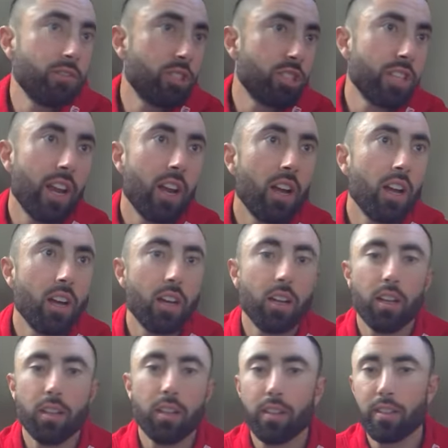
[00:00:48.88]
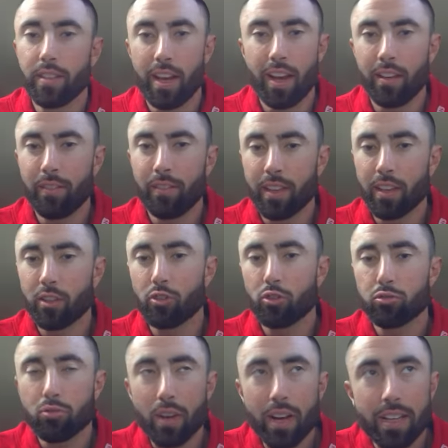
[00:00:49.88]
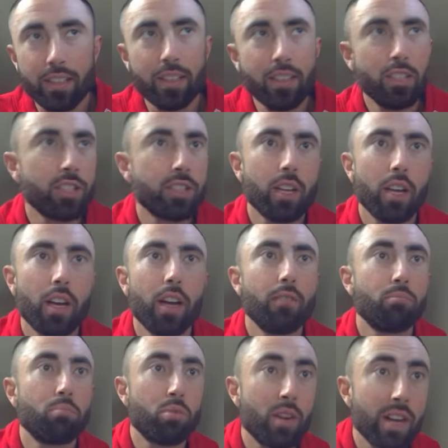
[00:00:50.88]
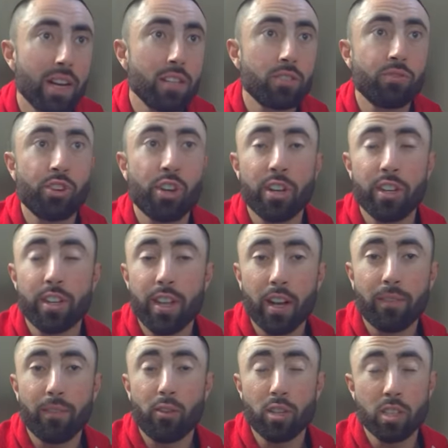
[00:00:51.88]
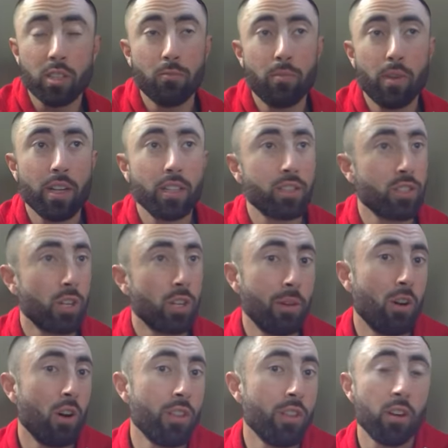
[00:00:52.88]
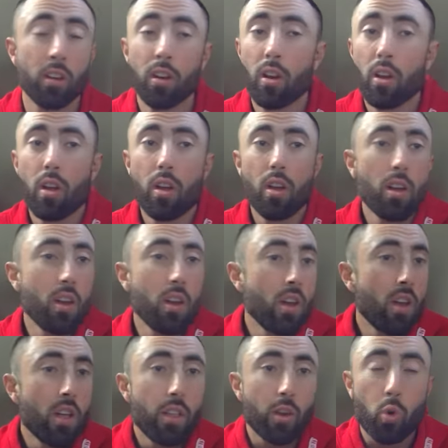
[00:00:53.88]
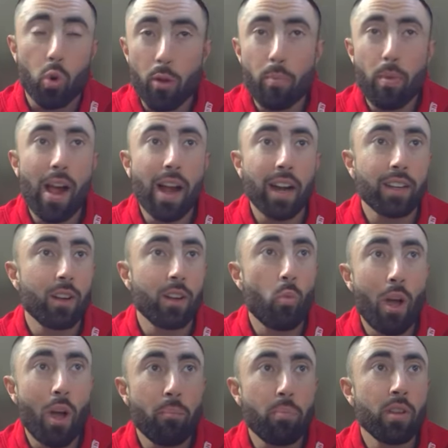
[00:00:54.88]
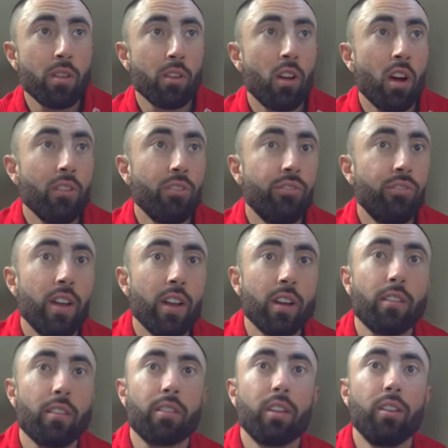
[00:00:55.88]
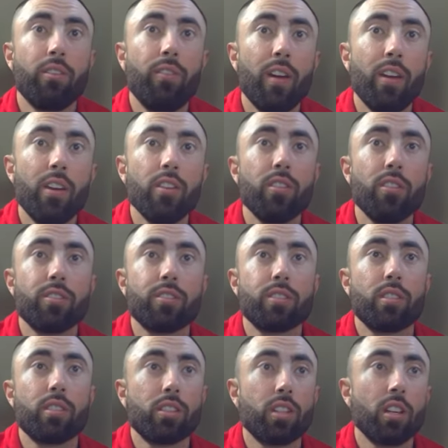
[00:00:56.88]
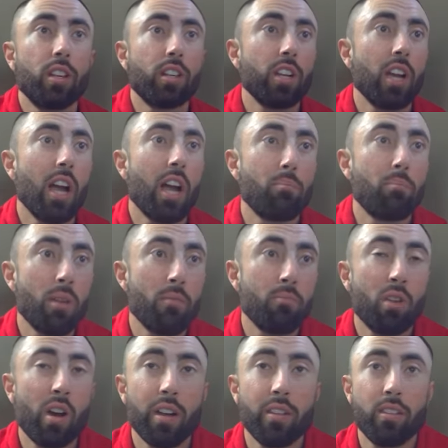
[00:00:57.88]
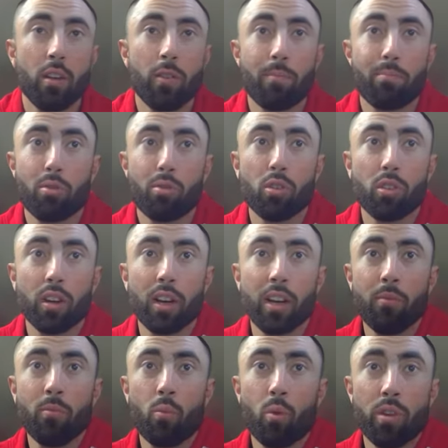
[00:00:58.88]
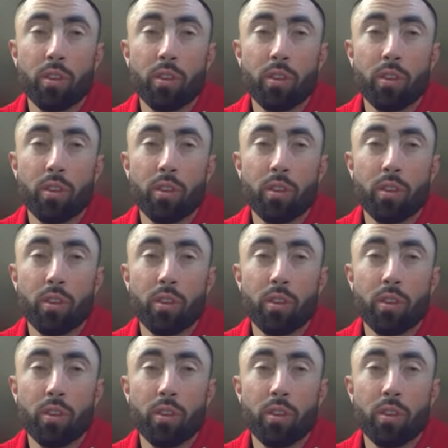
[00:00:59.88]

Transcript: just said uh didn't say anything crazy. Just uh praised Virginia Tech first couple minutes. Talked about all their the quarterback, their weapons on offense, the defenders, the job Brent has done in the program,